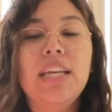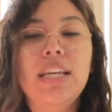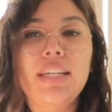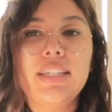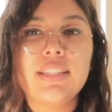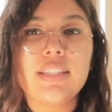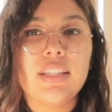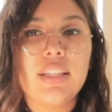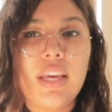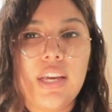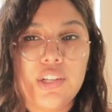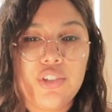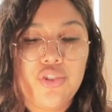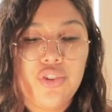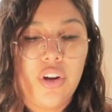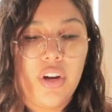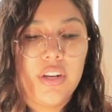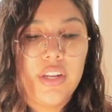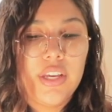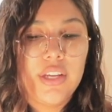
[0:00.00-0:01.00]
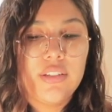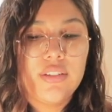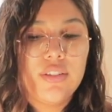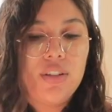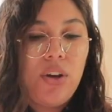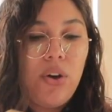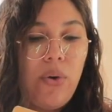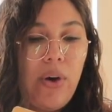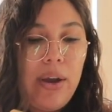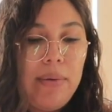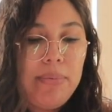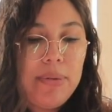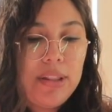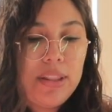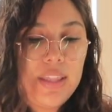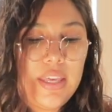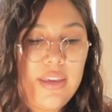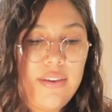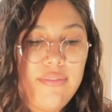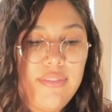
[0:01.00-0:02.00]
is electronic so I
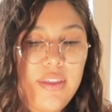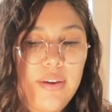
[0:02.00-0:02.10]
believe